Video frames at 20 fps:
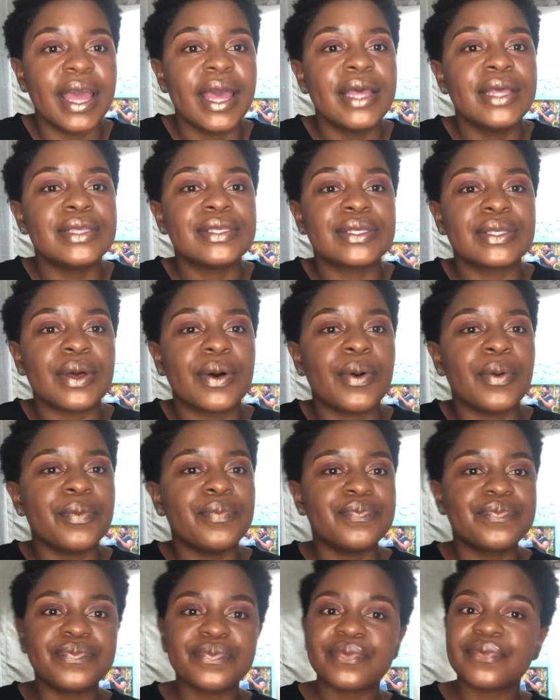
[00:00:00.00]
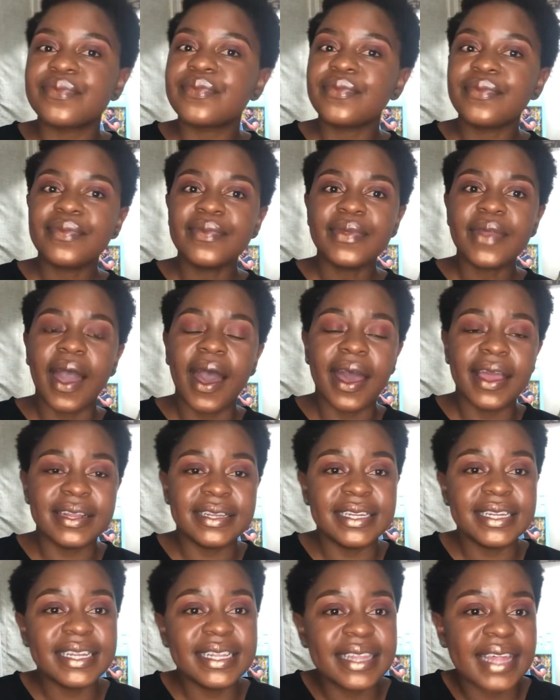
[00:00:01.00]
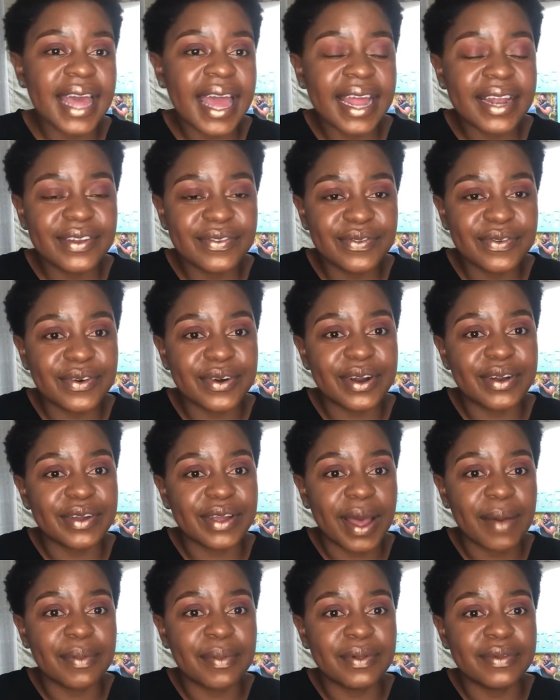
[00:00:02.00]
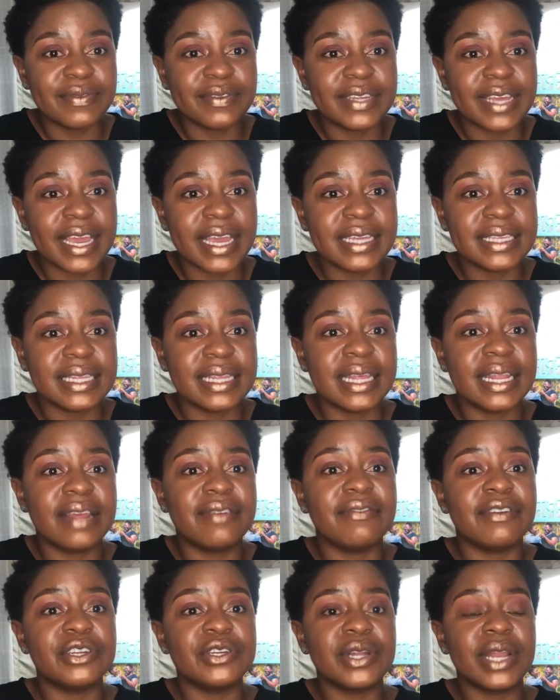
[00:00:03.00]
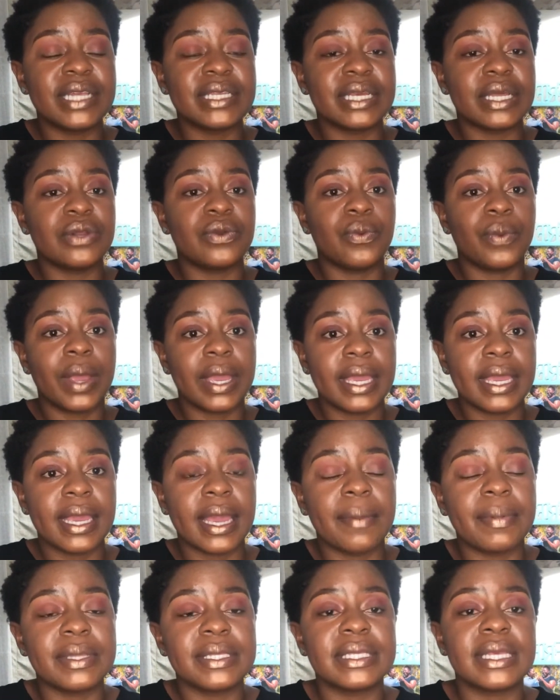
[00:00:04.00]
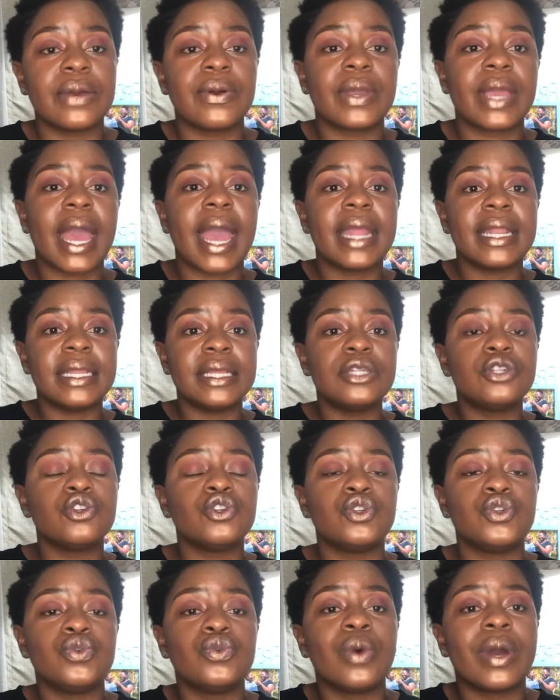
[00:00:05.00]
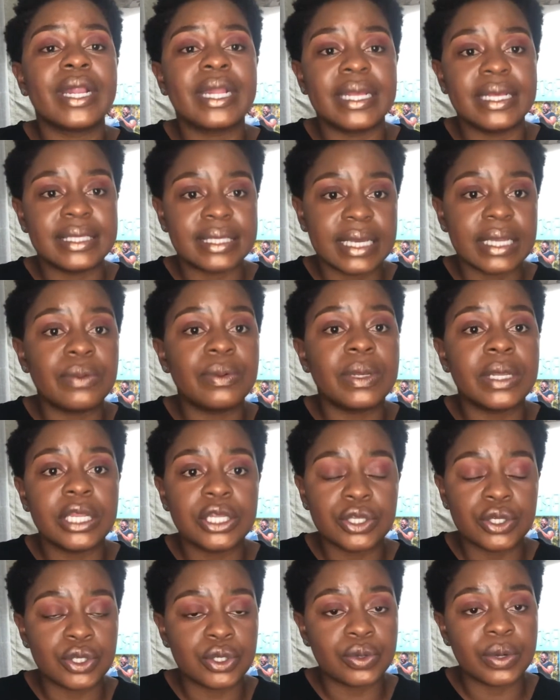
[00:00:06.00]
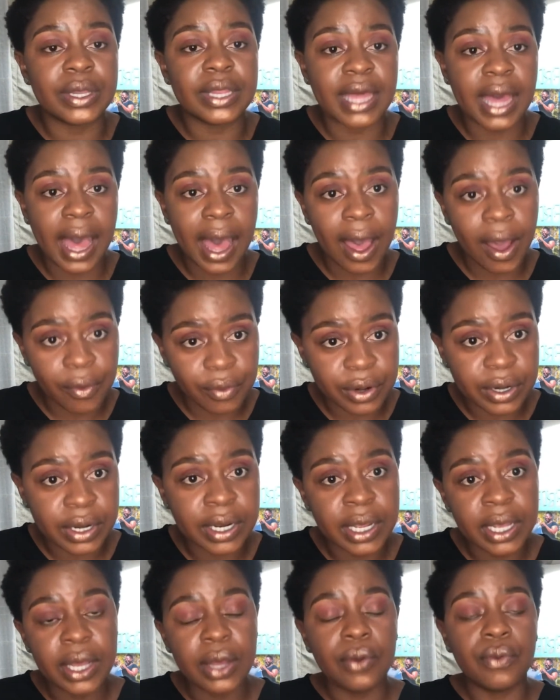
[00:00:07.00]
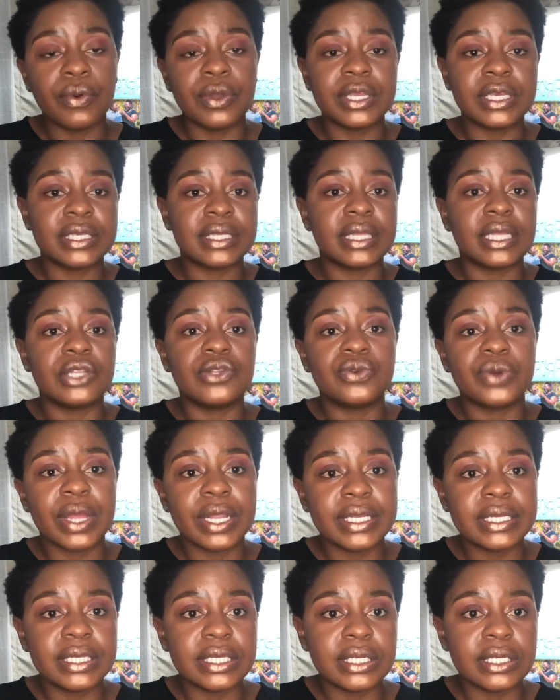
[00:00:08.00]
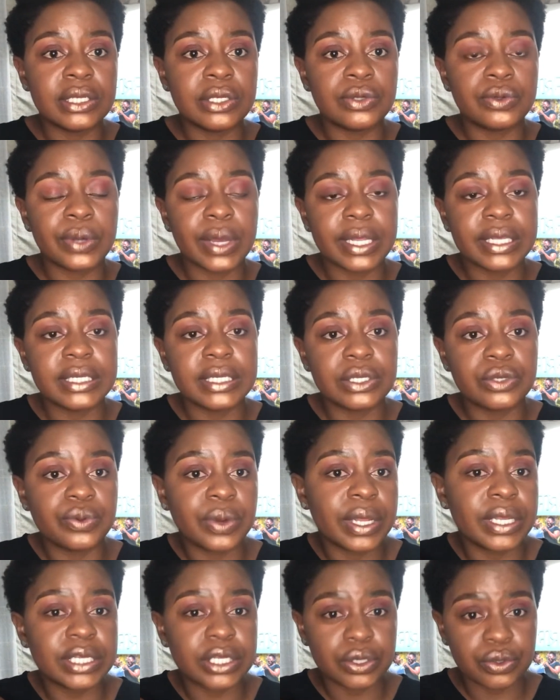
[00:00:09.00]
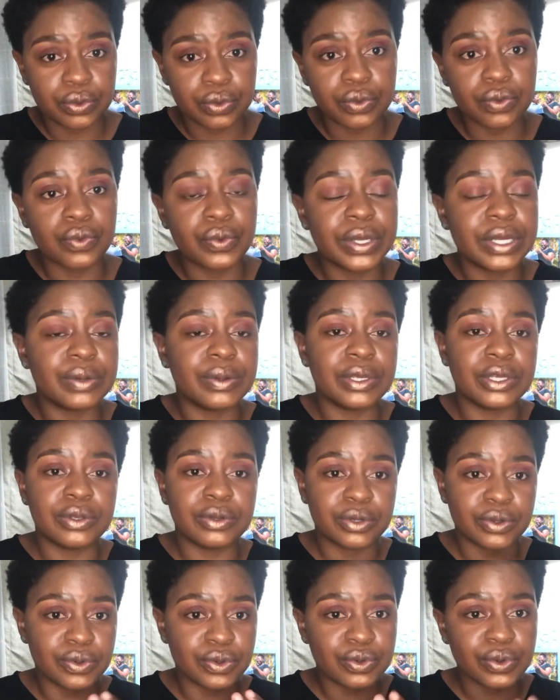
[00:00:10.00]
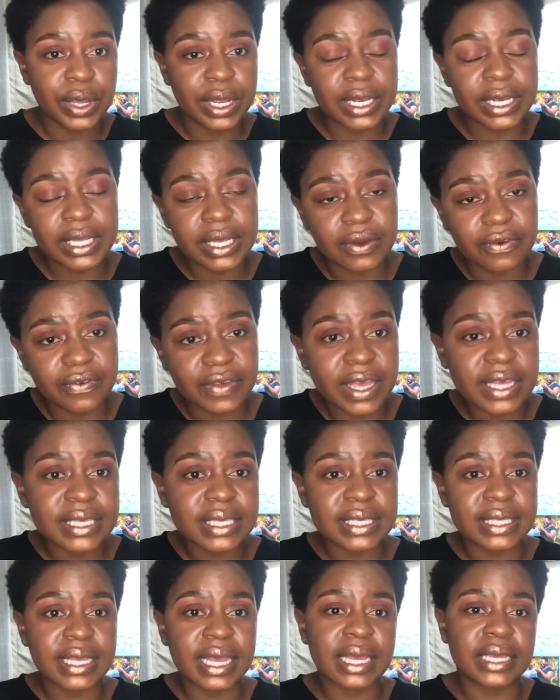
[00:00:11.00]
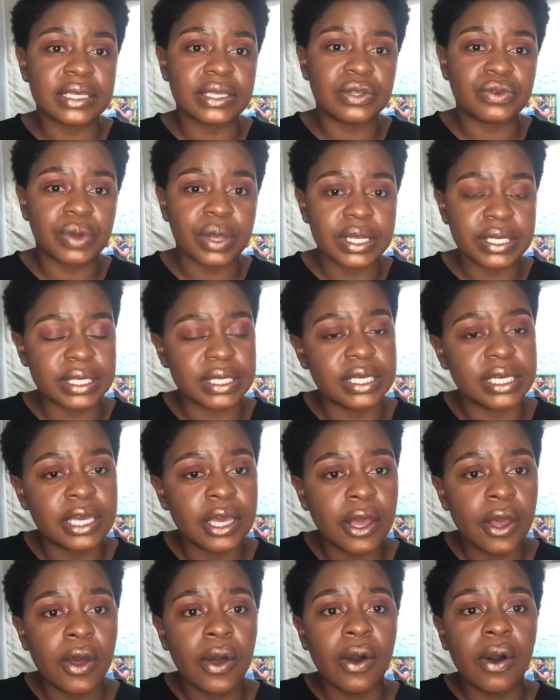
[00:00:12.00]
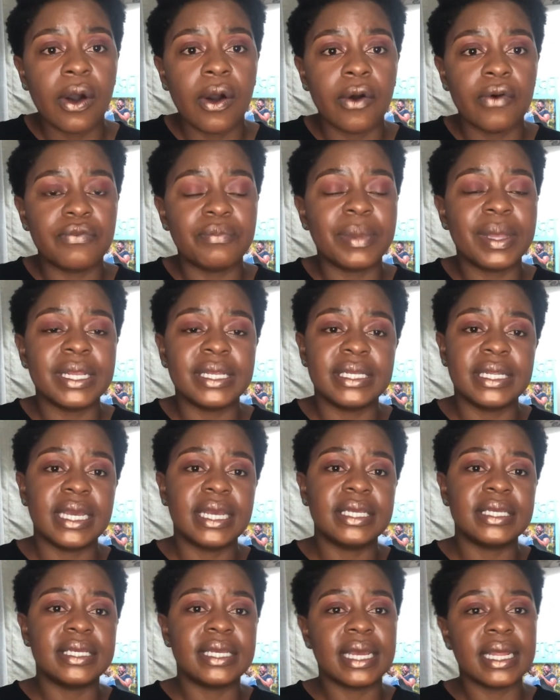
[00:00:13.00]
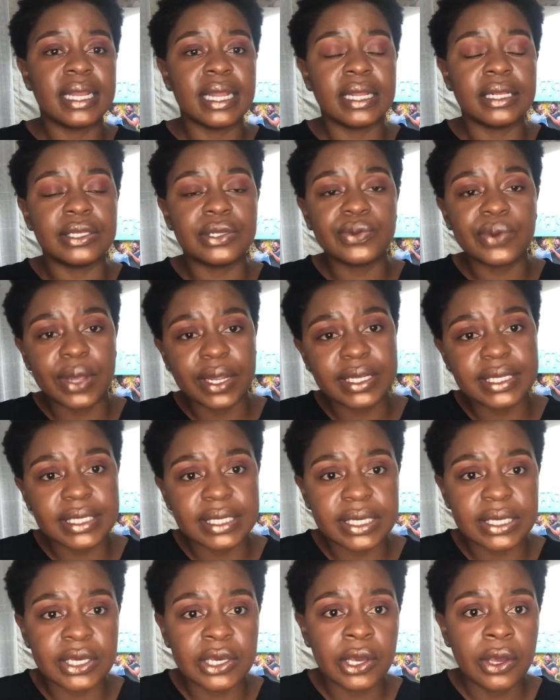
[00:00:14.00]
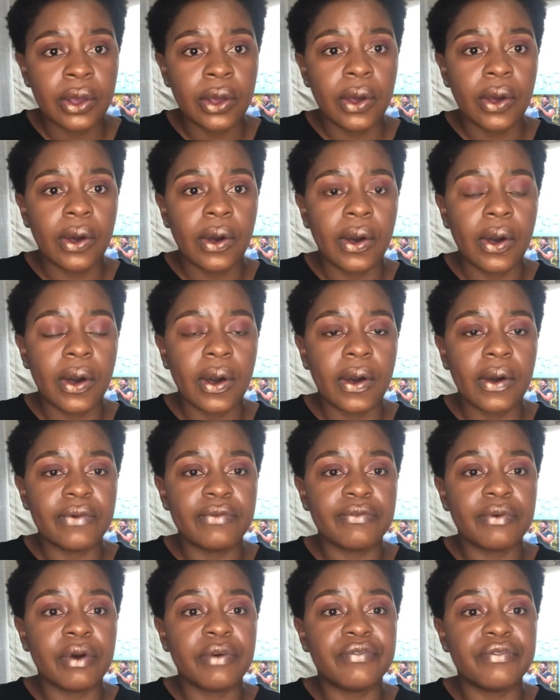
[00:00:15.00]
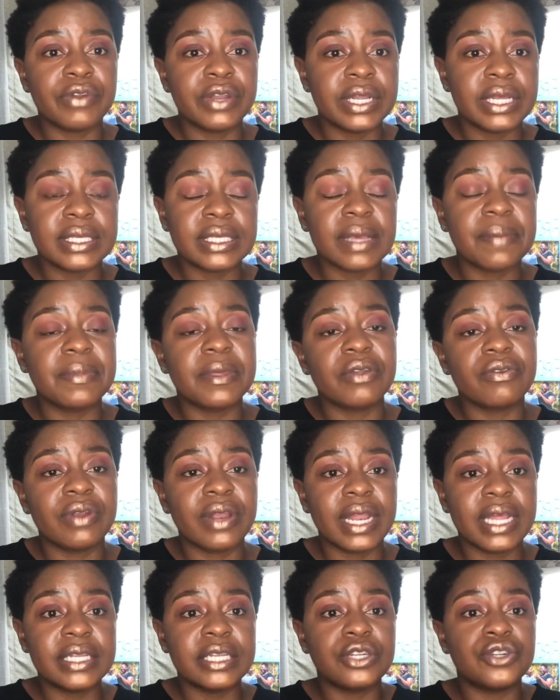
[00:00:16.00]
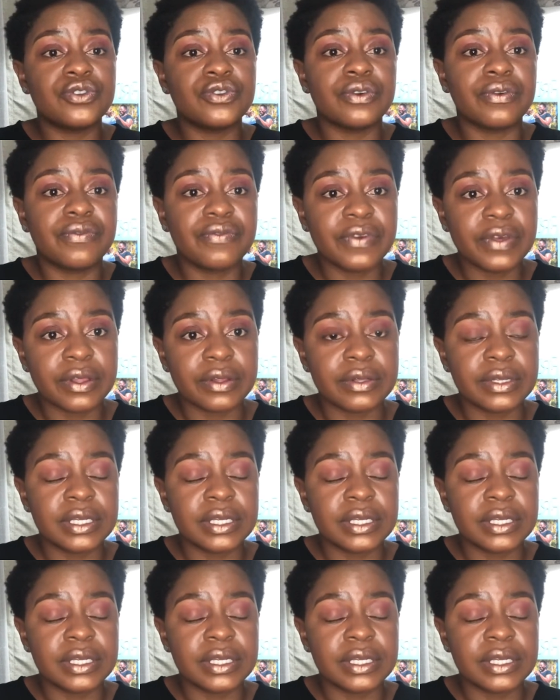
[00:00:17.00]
So I did that for a couple of days, and then eventually I started waking up and saying, okay, I need to do what he said we need to do in the hour, which is the 20-20-20 rule, where you do 20 of exercise, 20 of meditation, and 20 of reading something related to your field.